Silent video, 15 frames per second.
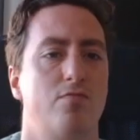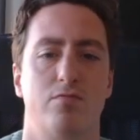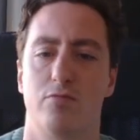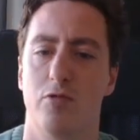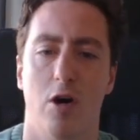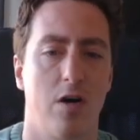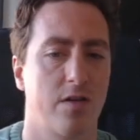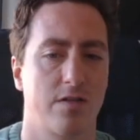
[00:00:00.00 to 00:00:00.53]

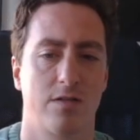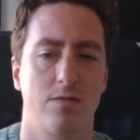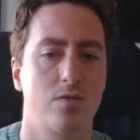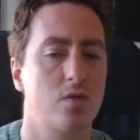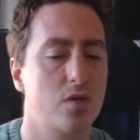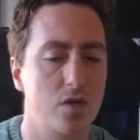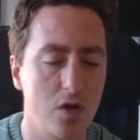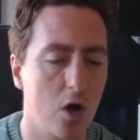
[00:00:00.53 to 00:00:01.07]
wrought
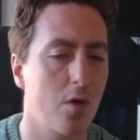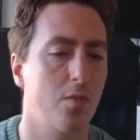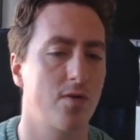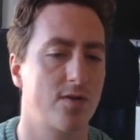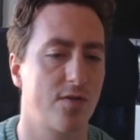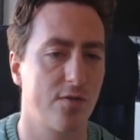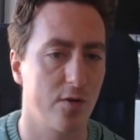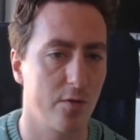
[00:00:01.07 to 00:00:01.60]
so
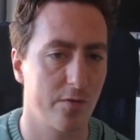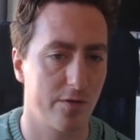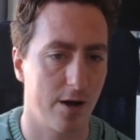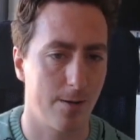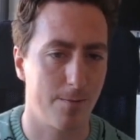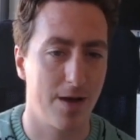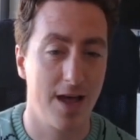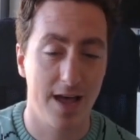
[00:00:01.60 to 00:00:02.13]
much fruit
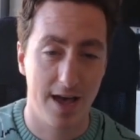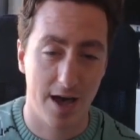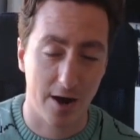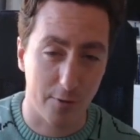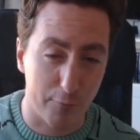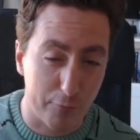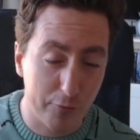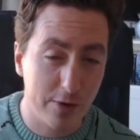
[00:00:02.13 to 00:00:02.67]
from, and I
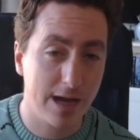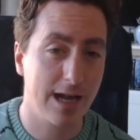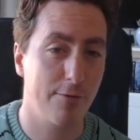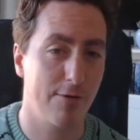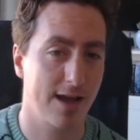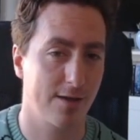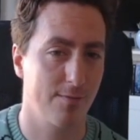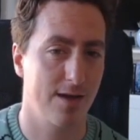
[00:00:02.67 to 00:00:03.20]
really
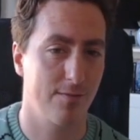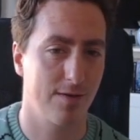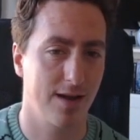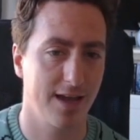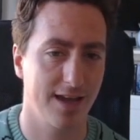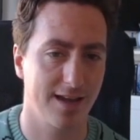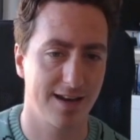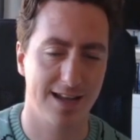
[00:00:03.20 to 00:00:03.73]
recommend
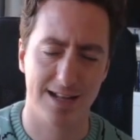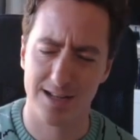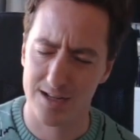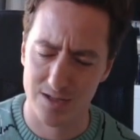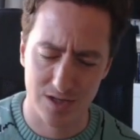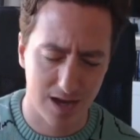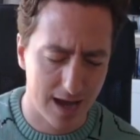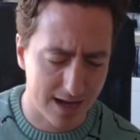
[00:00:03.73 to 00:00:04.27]
playing it. It
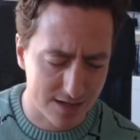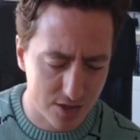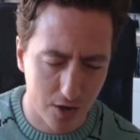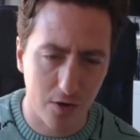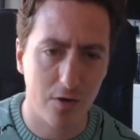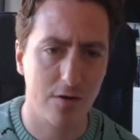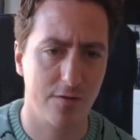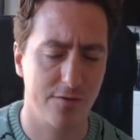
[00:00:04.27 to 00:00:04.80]
is a
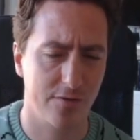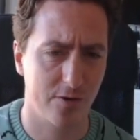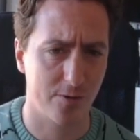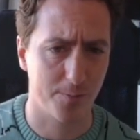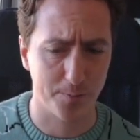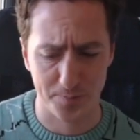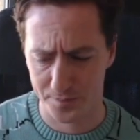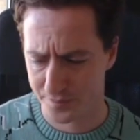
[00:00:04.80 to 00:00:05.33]
ton of
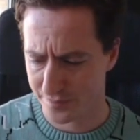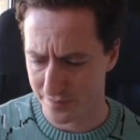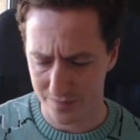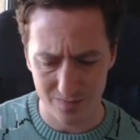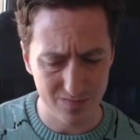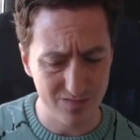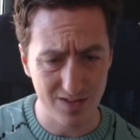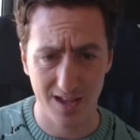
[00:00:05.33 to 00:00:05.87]
fun,
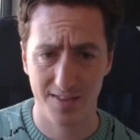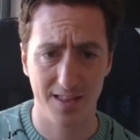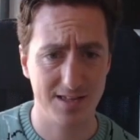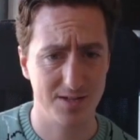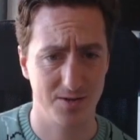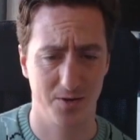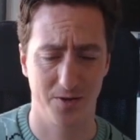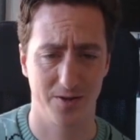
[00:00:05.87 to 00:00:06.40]
and
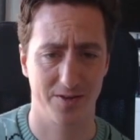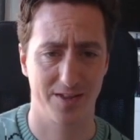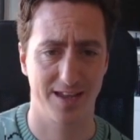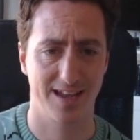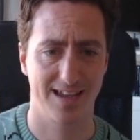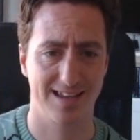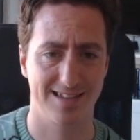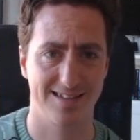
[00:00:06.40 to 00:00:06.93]
that's another
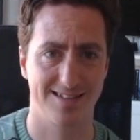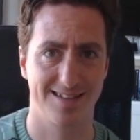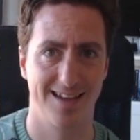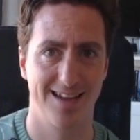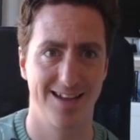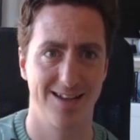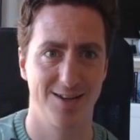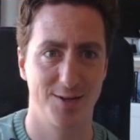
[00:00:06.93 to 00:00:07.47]
thing, is
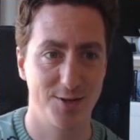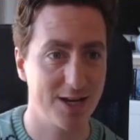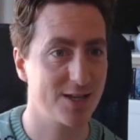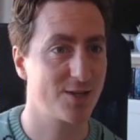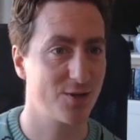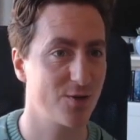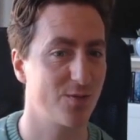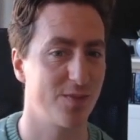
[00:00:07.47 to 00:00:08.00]

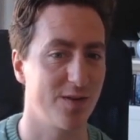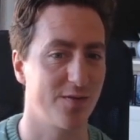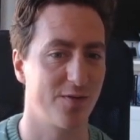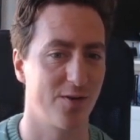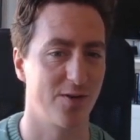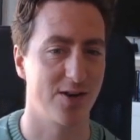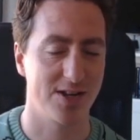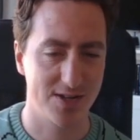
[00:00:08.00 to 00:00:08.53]
chess should be
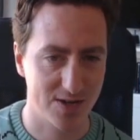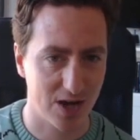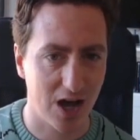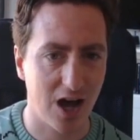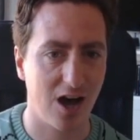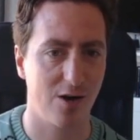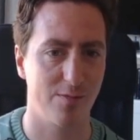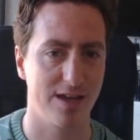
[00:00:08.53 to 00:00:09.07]
fun. It's a
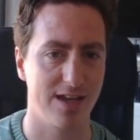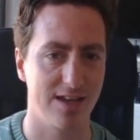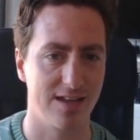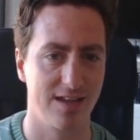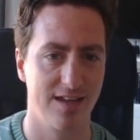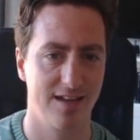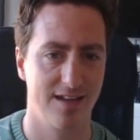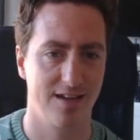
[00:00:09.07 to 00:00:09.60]
hobby
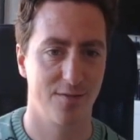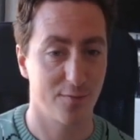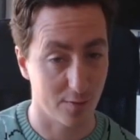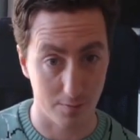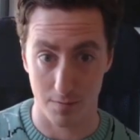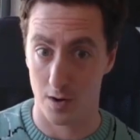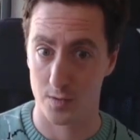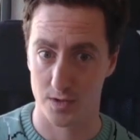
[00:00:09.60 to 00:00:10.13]
for
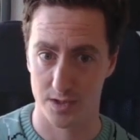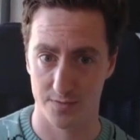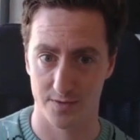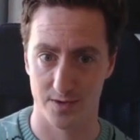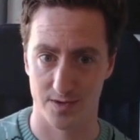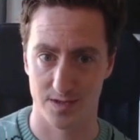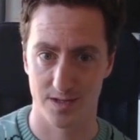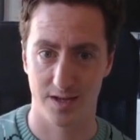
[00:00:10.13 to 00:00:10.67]
most of
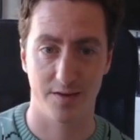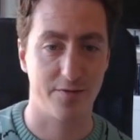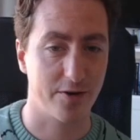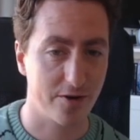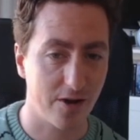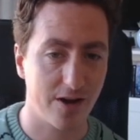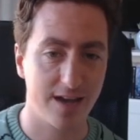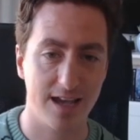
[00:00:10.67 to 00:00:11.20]
us. If you're
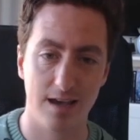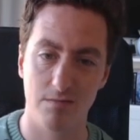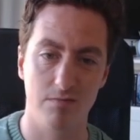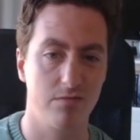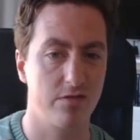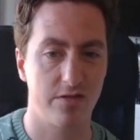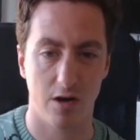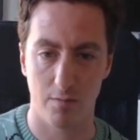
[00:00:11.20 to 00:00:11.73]
an IM,
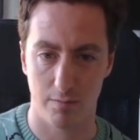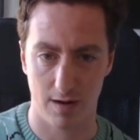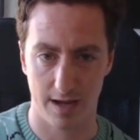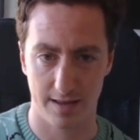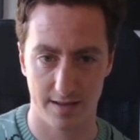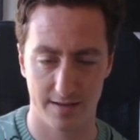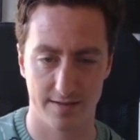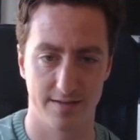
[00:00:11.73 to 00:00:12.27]
don't play
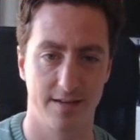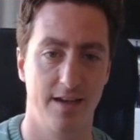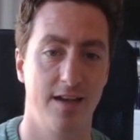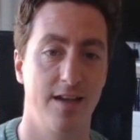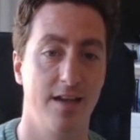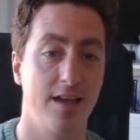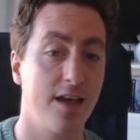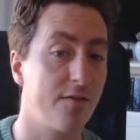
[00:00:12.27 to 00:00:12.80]
this.
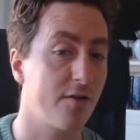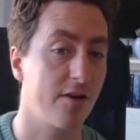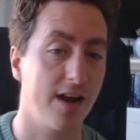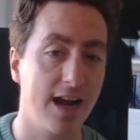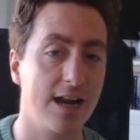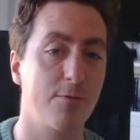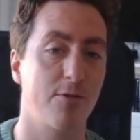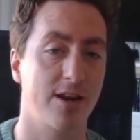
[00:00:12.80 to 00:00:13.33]
If you're
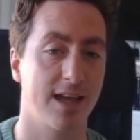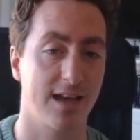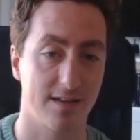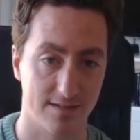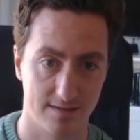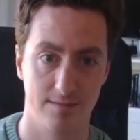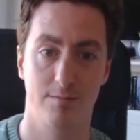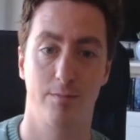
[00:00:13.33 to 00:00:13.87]
anybody
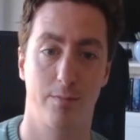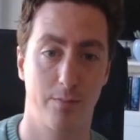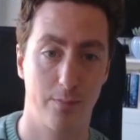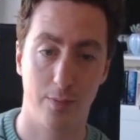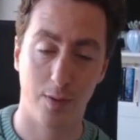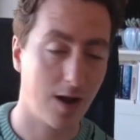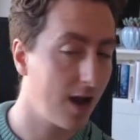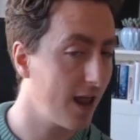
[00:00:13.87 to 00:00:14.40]
else,
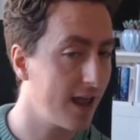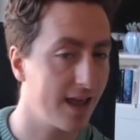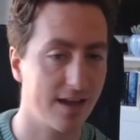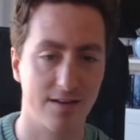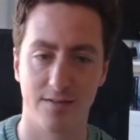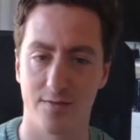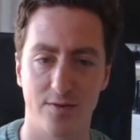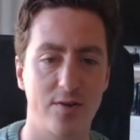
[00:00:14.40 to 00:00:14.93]
play
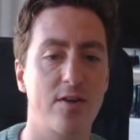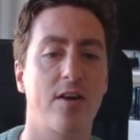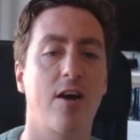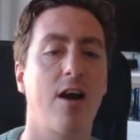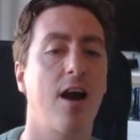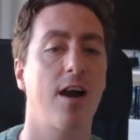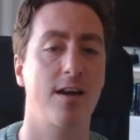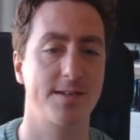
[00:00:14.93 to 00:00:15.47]
it to your
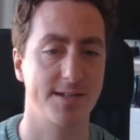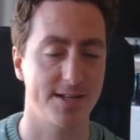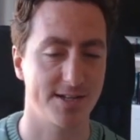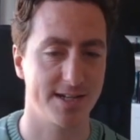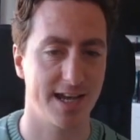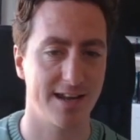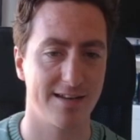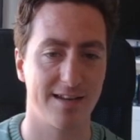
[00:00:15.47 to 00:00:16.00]
heart's
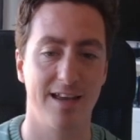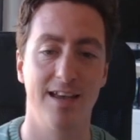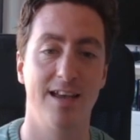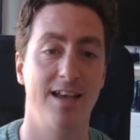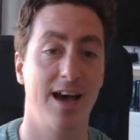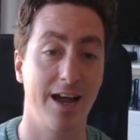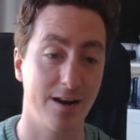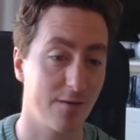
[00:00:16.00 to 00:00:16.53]
content,
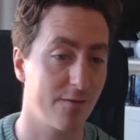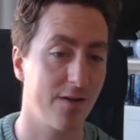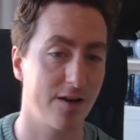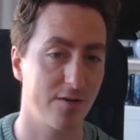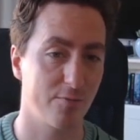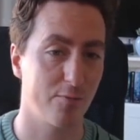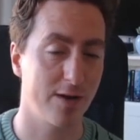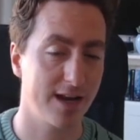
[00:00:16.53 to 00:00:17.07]
and you'll find
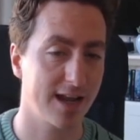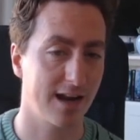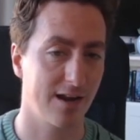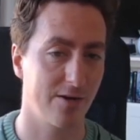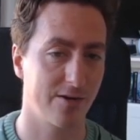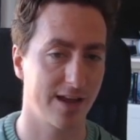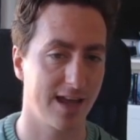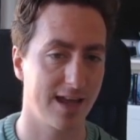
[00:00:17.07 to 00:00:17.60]
up winning a
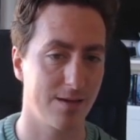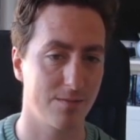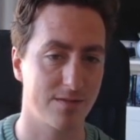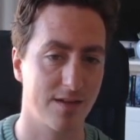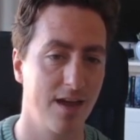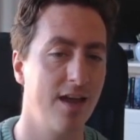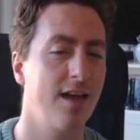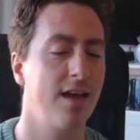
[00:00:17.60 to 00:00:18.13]
load of games.
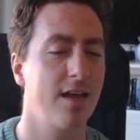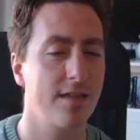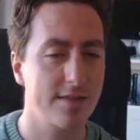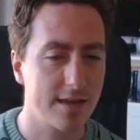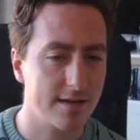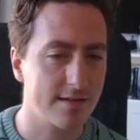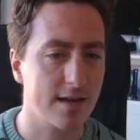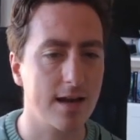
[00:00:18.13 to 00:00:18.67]

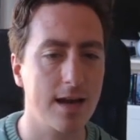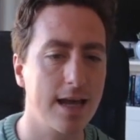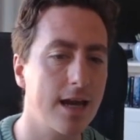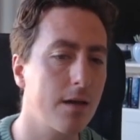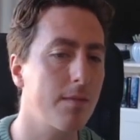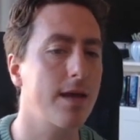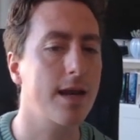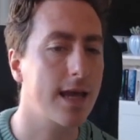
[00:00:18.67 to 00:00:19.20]
There's a
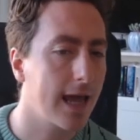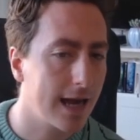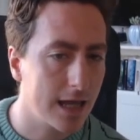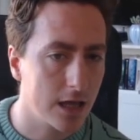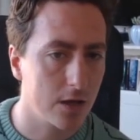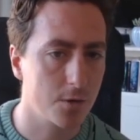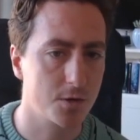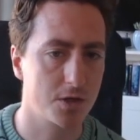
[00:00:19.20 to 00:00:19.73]
little bit of getting
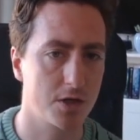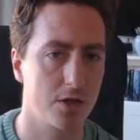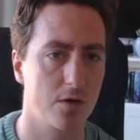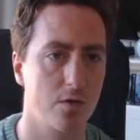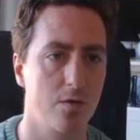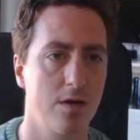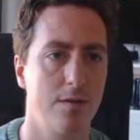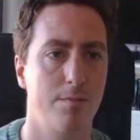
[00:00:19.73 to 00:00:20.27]
used
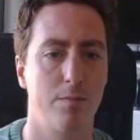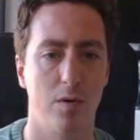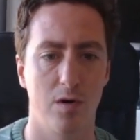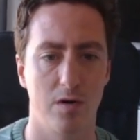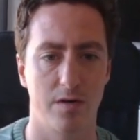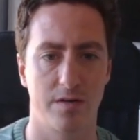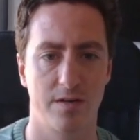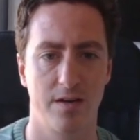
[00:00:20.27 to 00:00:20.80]
to, but